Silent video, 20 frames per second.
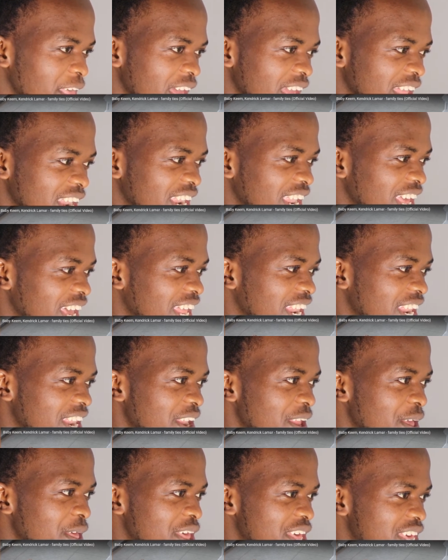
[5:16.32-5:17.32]
And
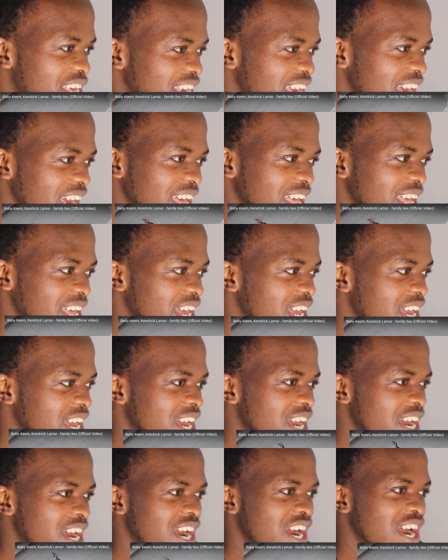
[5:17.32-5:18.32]
then here,
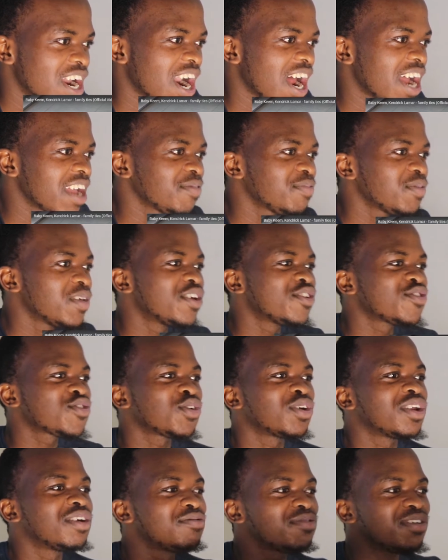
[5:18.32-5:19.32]
right?
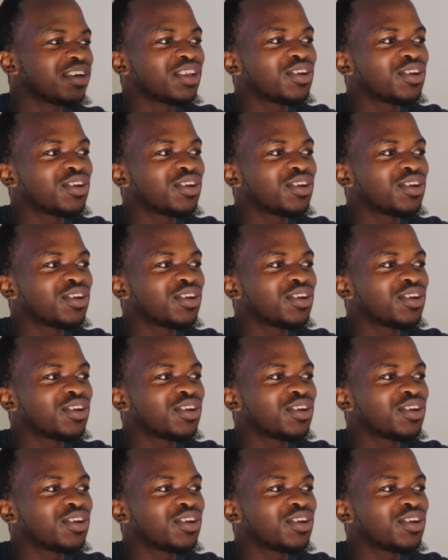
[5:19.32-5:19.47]
So the